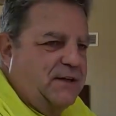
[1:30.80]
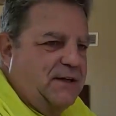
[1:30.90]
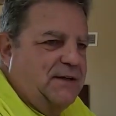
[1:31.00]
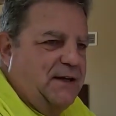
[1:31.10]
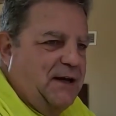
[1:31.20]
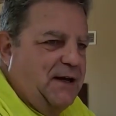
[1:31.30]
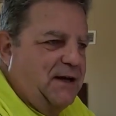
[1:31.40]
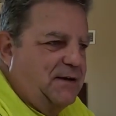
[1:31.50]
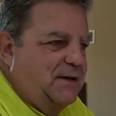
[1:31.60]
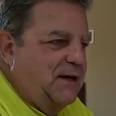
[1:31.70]
in it.
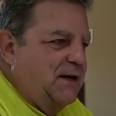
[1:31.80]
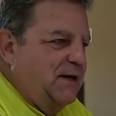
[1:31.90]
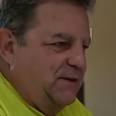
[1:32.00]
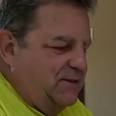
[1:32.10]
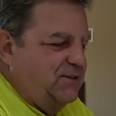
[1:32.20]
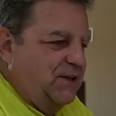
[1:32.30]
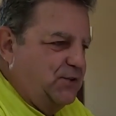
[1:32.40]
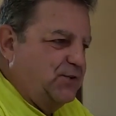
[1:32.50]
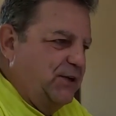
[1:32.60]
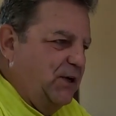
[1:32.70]
And it's a
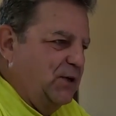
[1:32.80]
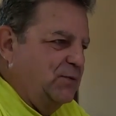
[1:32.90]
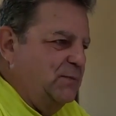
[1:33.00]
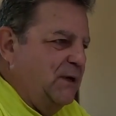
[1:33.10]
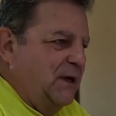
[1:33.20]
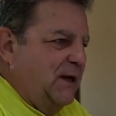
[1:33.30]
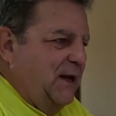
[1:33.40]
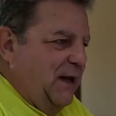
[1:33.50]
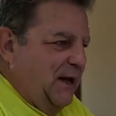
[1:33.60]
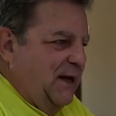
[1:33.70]
century home,
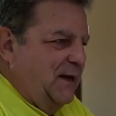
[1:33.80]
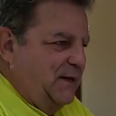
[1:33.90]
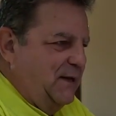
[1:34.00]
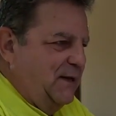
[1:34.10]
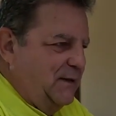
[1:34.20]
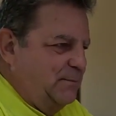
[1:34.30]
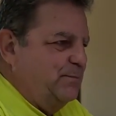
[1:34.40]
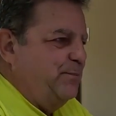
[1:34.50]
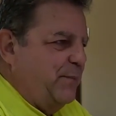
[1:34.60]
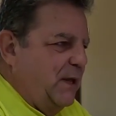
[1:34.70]
and
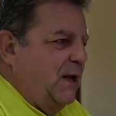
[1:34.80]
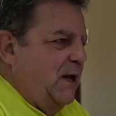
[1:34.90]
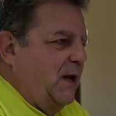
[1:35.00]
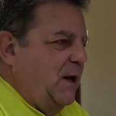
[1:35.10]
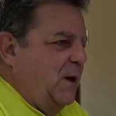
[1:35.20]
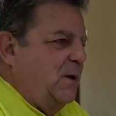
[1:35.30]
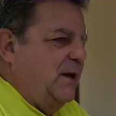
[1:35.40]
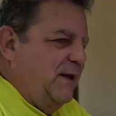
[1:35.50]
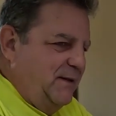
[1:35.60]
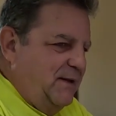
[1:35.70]

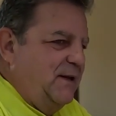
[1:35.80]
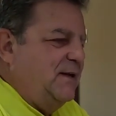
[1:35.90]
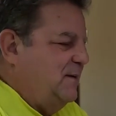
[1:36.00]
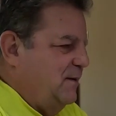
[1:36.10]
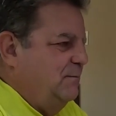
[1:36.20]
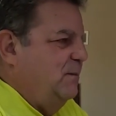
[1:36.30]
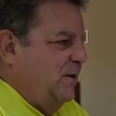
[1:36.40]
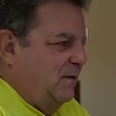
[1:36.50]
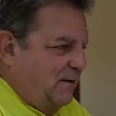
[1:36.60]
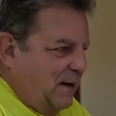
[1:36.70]
it needed
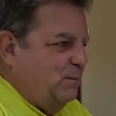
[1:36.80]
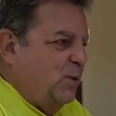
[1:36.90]
a lot